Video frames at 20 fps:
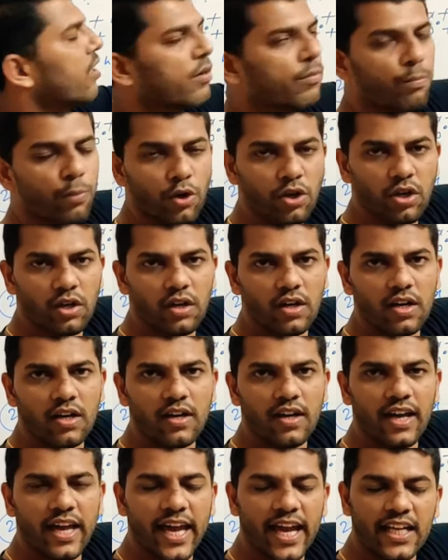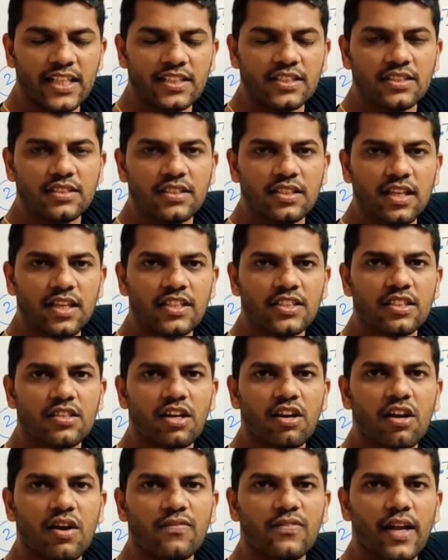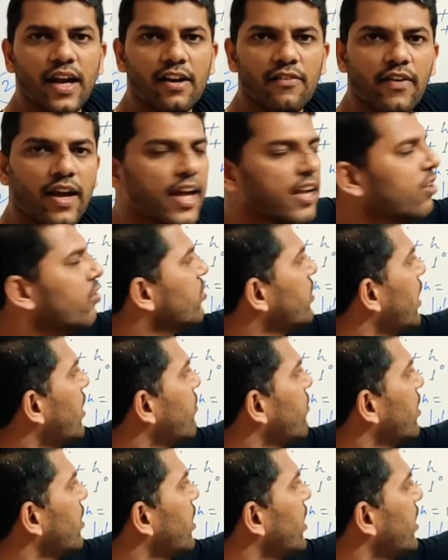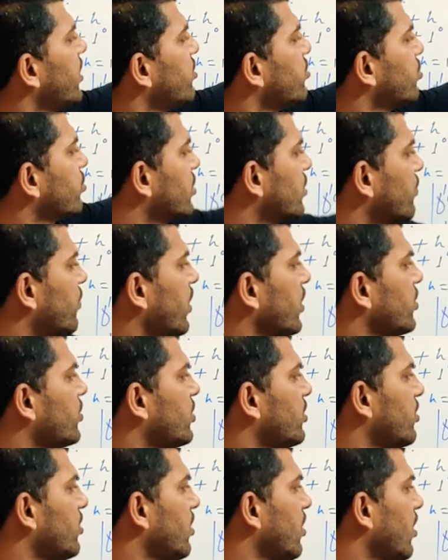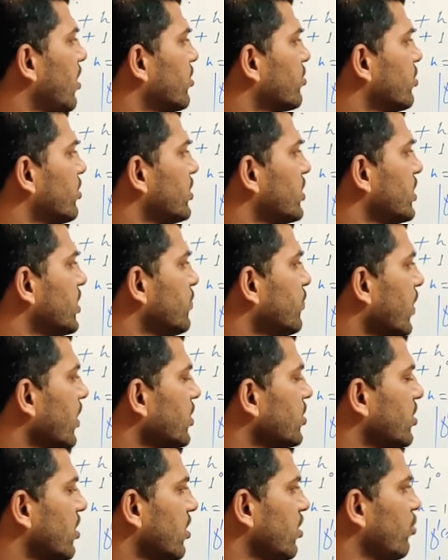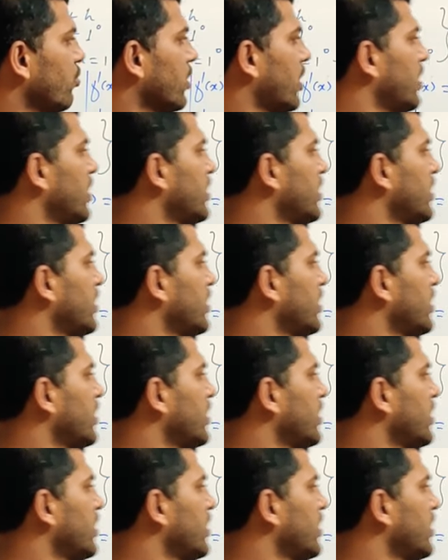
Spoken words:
put a x instead of that value that will lead to the function. So this is the function. You can